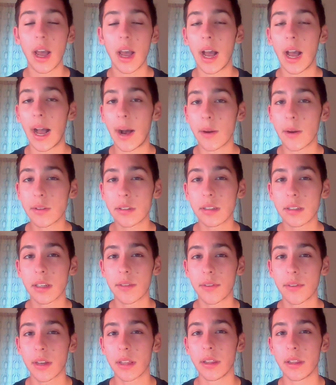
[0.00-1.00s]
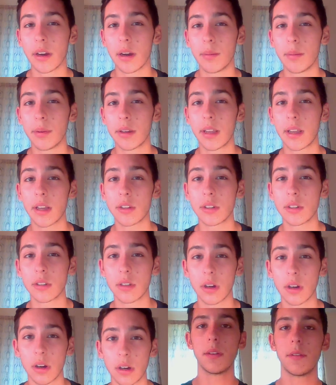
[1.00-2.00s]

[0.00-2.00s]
how significant their implications are.